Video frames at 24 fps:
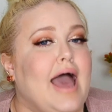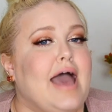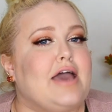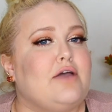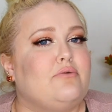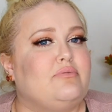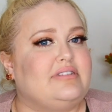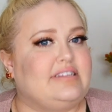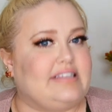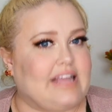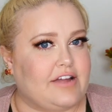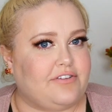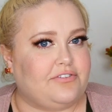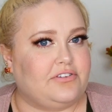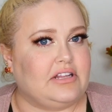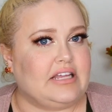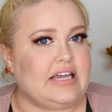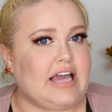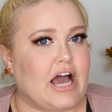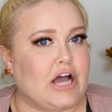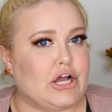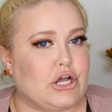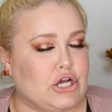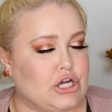It was
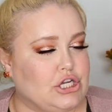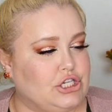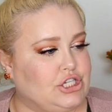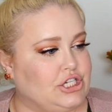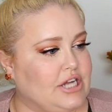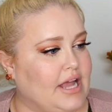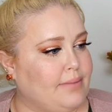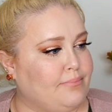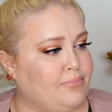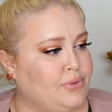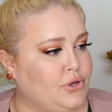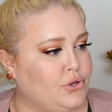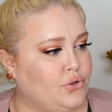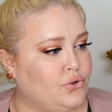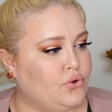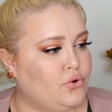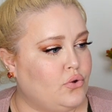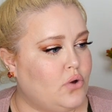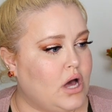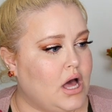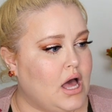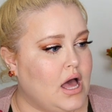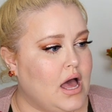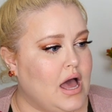definitely a good
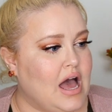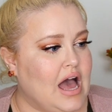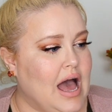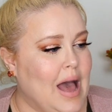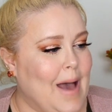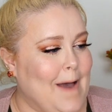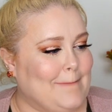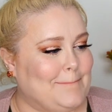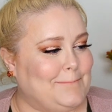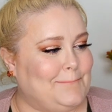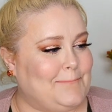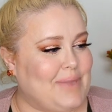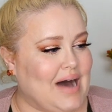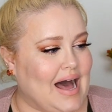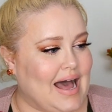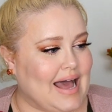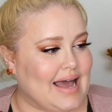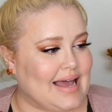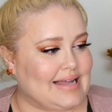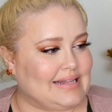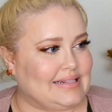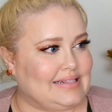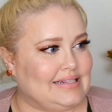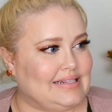shampoo,
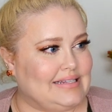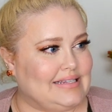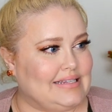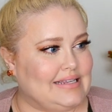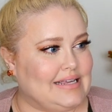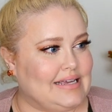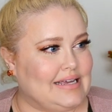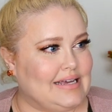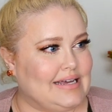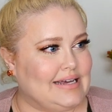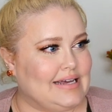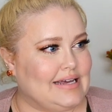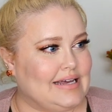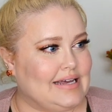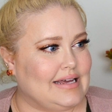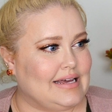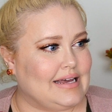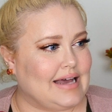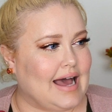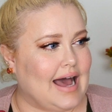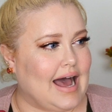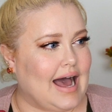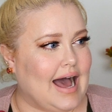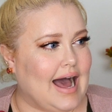but
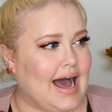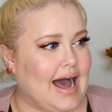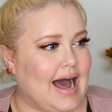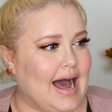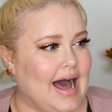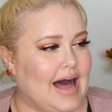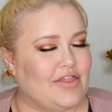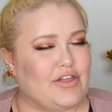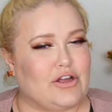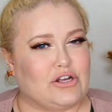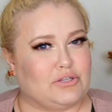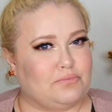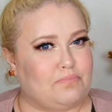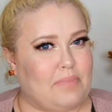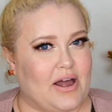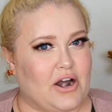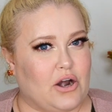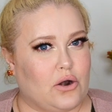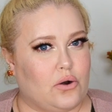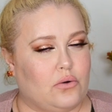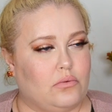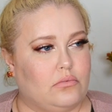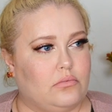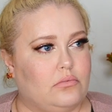there's
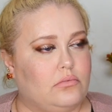better.